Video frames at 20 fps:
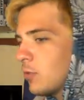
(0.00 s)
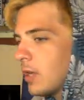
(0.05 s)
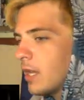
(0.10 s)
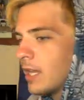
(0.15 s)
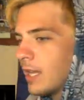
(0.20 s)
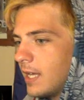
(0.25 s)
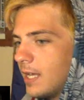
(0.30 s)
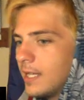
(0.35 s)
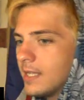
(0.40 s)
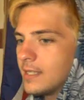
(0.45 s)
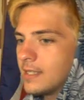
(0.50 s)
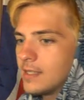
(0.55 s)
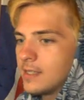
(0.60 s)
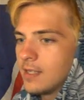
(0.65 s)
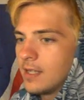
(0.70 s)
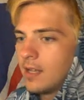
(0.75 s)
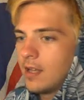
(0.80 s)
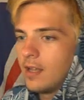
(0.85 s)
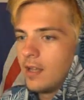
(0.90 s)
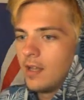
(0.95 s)
really
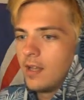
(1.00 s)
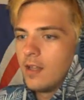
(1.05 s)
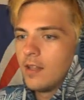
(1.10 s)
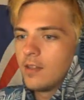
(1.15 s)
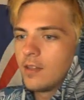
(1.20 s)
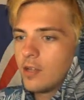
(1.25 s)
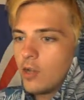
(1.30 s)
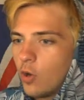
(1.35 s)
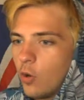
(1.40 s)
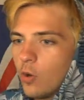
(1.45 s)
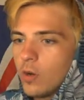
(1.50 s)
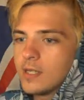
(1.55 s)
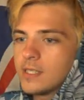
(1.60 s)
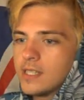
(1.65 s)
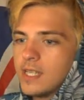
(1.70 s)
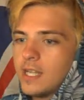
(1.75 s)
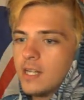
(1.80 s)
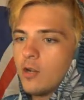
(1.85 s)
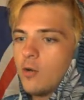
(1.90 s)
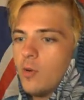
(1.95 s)
is the
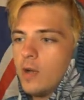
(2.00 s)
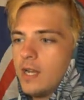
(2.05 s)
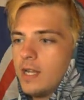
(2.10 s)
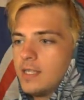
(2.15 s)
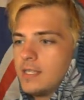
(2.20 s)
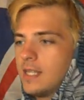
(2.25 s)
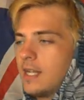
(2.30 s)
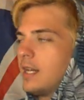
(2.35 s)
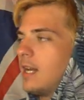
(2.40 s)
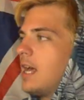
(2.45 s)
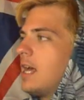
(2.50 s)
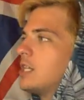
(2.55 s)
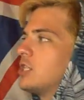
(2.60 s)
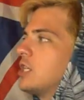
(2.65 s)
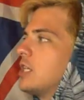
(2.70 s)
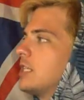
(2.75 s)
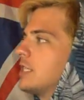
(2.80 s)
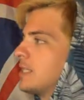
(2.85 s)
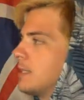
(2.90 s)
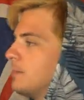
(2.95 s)
coolest thing to witness, and
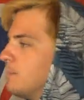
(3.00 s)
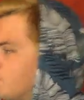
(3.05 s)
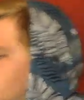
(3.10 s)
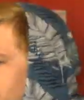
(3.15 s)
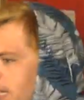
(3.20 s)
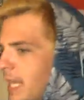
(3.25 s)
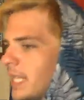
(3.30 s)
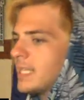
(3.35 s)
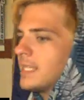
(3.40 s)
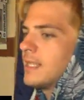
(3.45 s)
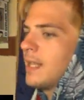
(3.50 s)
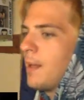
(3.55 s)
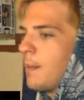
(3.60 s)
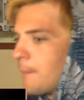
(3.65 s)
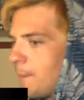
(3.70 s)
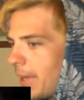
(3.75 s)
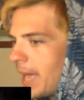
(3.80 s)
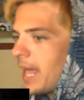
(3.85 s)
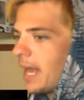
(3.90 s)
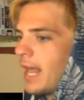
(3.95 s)
Elijah is the biggest
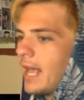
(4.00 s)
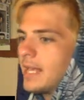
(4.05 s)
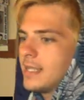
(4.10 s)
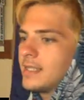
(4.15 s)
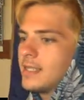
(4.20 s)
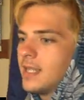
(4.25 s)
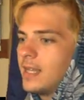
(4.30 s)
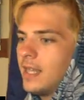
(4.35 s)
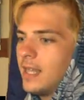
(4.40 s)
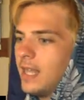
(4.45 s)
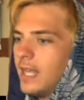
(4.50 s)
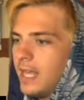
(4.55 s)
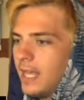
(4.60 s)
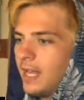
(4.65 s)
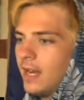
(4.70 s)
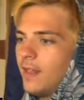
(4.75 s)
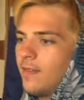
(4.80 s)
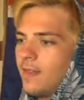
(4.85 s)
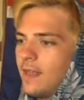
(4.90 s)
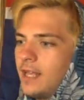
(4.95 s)
badass
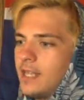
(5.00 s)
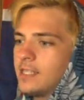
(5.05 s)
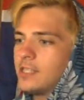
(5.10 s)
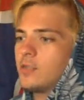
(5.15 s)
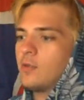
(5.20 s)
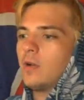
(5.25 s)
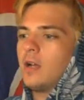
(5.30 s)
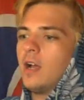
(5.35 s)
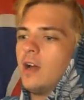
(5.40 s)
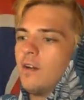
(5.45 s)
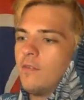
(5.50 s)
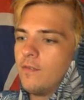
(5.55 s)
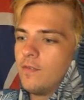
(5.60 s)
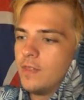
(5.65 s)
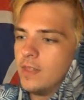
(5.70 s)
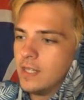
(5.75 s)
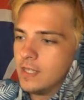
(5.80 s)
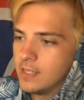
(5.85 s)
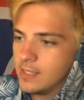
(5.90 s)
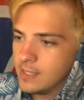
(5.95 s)
in the history of
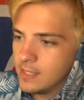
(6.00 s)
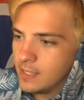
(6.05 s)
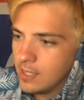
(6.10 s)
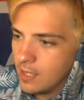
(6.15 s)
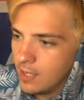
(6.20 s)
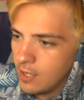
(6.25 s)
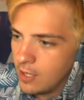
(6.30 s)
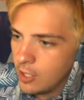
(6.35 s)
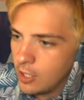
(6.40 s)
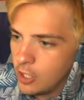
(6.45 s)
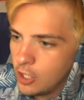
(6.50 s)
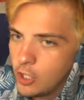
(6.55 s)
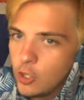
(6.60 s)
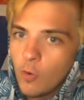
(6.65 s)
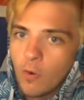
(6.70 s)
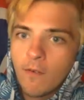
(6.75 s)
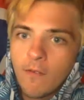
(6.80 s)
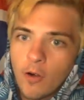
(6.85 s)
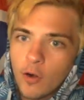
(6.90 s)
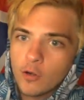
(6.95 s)
this
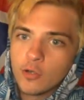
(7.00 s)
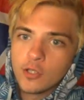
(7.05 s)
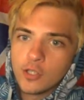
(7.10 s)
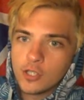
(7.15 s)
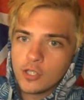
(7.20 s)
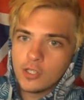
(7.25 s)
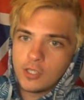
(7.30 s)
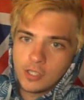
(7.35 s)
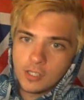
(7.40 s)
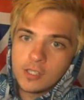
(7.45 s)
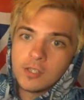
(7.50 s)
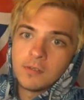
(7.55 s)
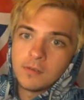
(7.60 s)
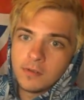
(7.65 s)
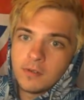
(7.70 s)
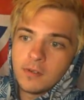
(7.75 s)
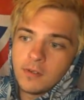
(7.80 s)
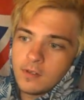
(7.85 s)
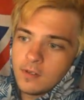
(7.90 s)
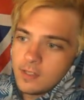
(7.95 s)
universe,
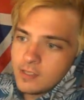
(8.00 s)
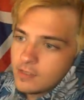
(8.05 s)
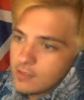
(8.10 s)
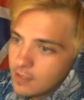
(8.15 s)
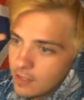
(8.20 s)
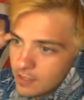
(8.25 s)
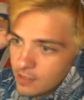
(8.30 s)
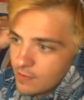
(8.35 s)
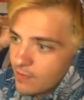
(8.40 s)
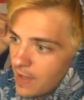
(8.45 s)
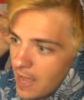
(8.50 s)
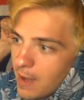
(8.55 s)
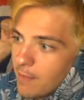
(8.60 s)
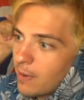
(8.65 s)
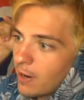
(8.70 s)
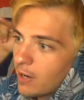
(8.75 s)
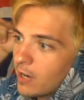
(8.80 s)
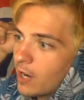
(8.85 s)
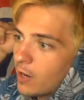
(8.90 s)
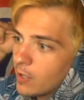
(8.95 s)
this
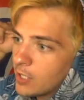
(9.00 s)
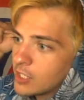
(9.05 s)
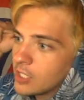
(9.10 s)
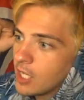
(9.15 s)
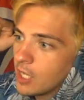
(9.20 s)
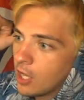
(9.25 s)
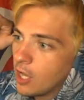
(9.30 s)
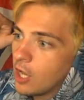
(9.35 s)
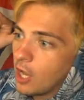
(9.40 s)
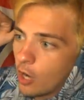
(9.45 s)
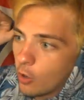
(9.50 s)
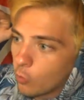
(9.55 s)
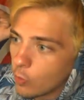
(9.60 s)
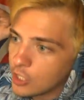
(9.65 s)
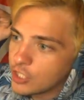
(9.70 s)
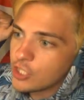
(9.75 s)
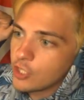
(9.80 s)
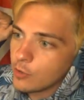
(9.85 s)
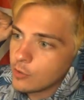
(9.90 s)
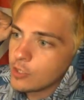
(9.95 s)
Vampire Diaries
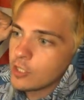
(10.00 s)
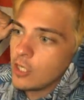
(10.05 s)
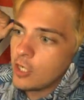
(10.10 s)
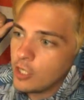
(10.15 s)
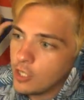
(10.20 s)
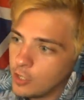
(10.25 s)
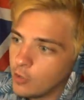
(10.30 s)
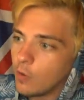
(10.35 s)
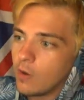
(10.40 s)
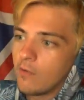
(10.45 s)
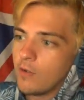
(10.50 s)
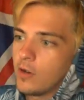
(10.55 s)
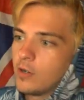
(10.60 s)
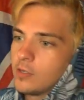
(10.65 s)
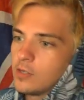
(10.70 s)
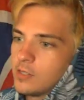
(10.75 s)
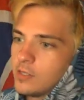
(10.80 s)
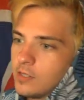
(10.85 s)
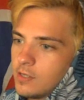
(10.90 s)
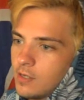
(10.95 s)
Originals
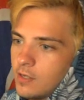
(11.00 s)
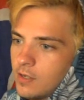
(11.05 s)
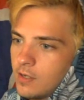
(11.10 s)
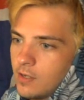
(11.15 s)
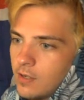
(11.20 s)
universe.